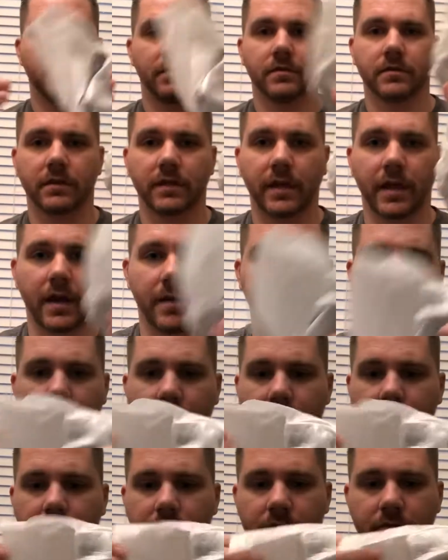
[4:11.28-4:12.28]
It's the
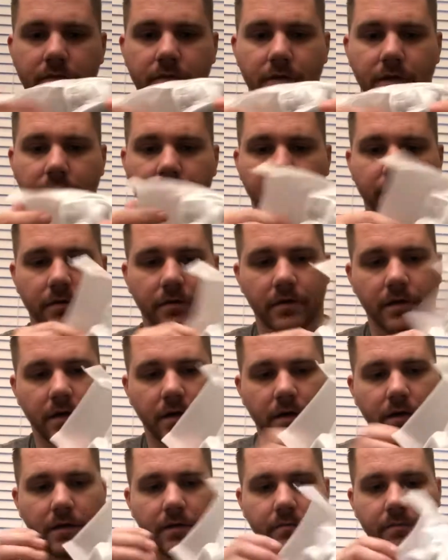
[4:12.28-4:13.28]
camera. So
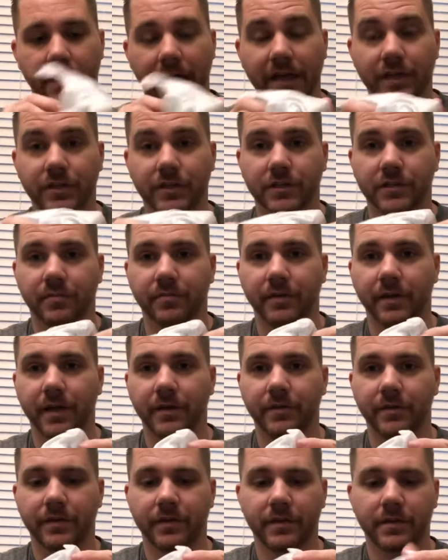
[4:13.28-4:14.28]
anxious to
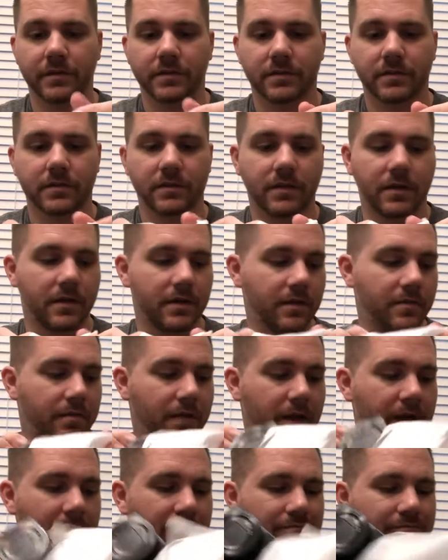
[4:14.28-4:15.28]
play with this.
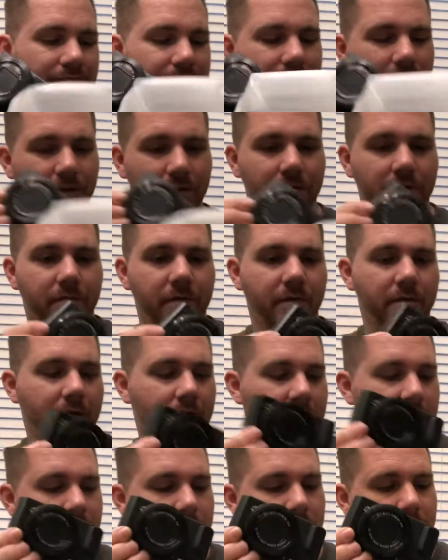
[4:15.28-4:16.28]
I know a little bit
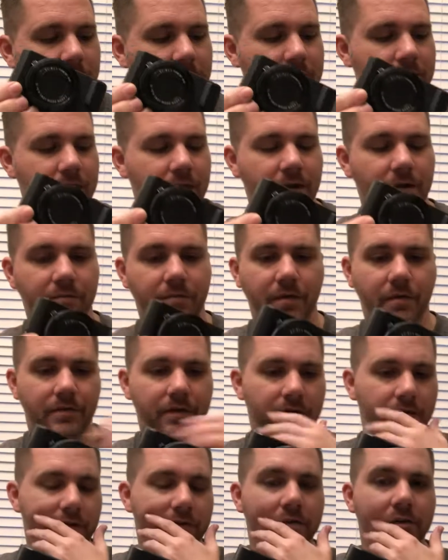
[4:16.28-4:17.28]
about it. Like I said, I
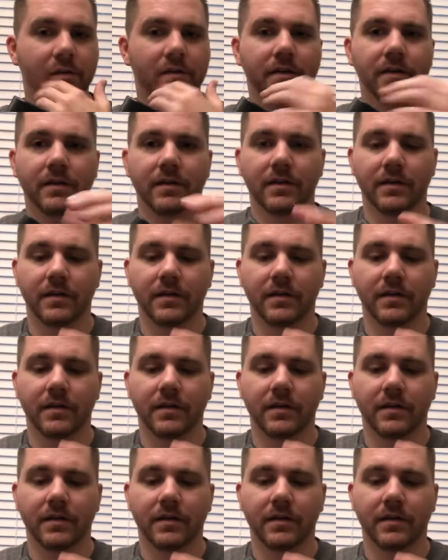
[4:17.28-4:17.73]
probably need to